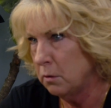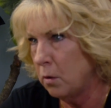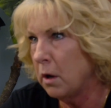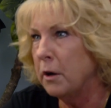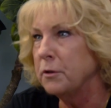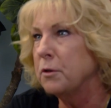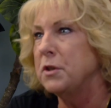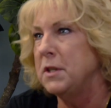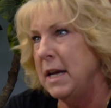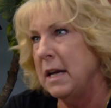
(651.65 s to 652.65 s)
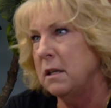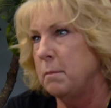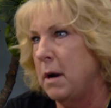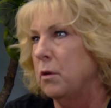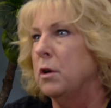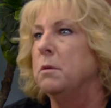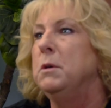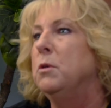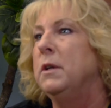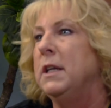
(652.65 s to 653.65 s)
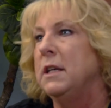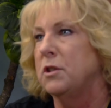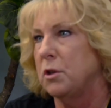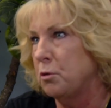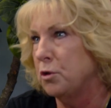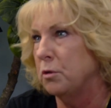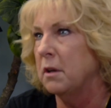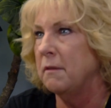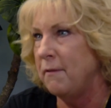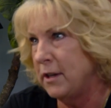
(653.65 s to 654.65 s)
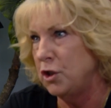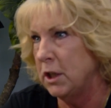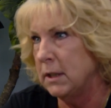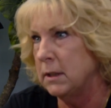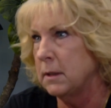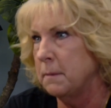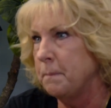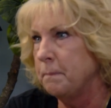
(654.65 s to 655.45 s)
or understand about community social conventions.